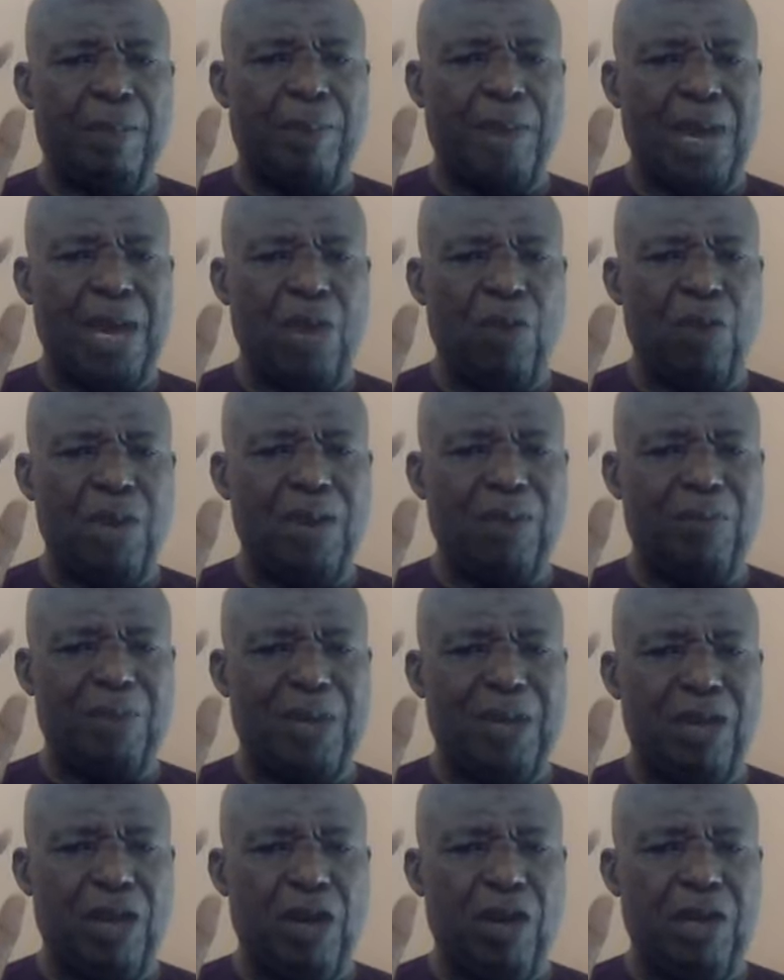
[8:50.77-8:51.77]
power, by
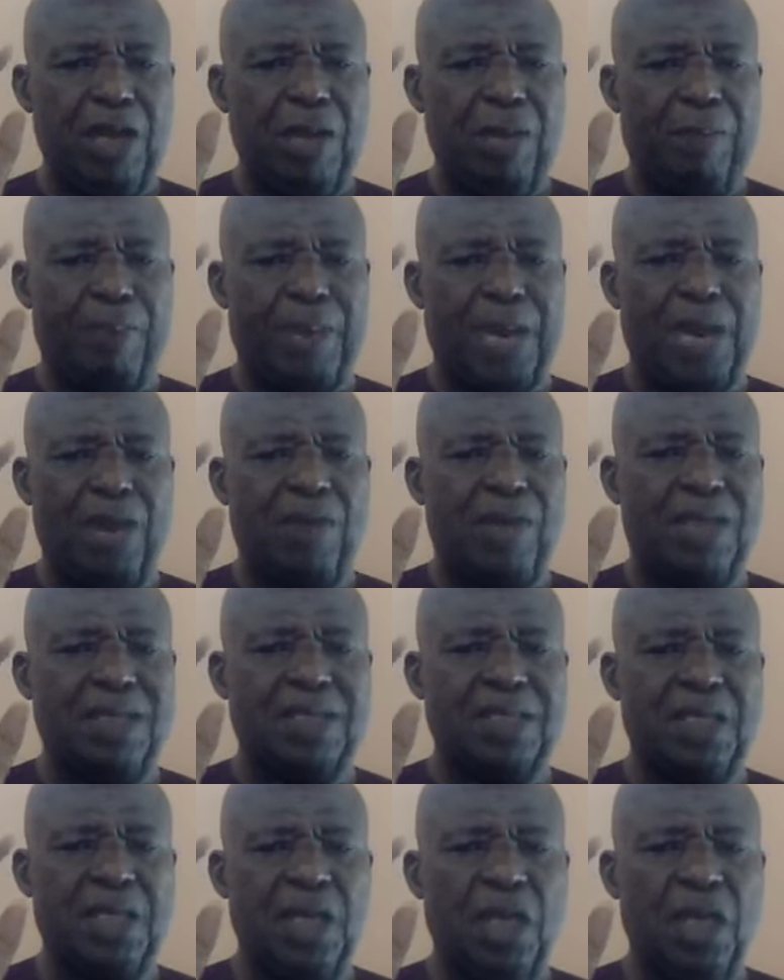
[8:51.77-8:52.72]
all the powers